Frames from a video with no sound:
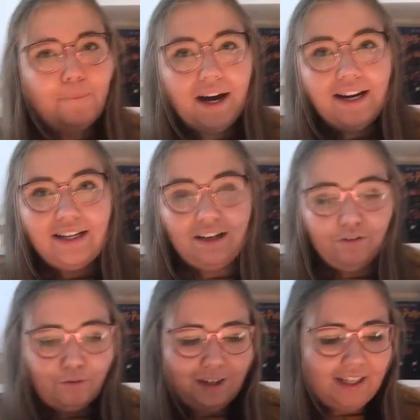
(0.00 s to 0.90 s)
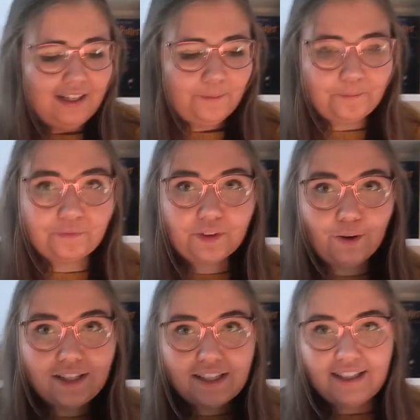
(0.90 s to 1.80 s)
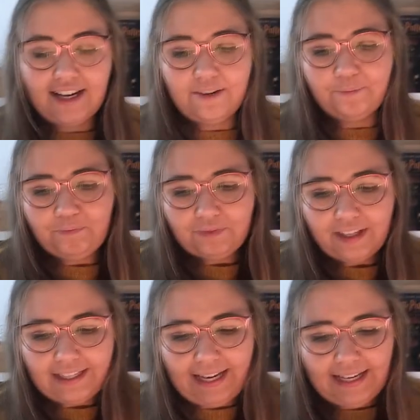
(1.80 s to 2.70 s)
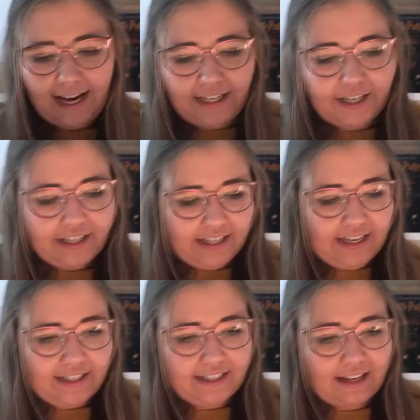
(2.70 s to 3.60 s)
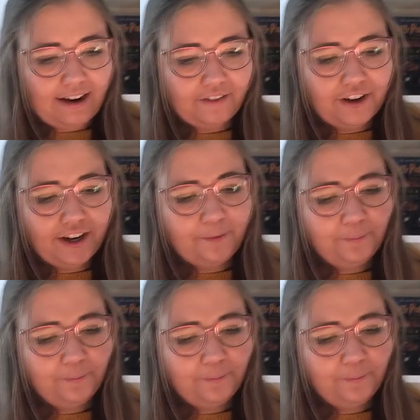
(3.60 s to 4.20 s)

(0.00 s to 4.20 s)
But if we once again get under the dust cover,